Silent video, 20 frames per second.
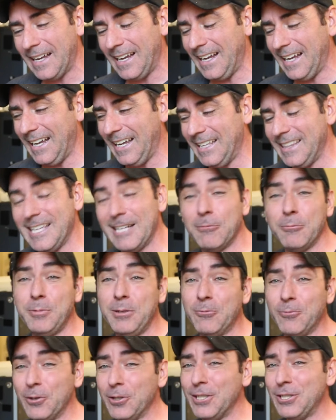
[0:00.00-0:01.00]
And that it would
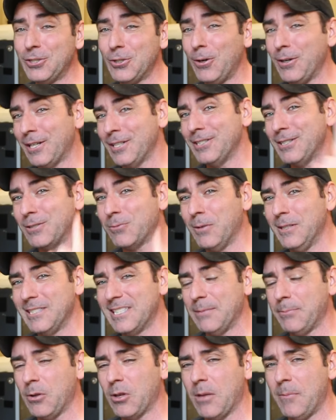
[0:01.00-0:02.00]
be really short because it's one
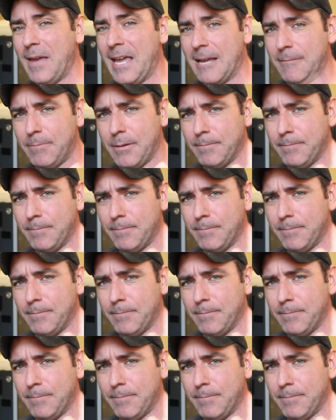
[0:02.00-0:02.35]
simple command.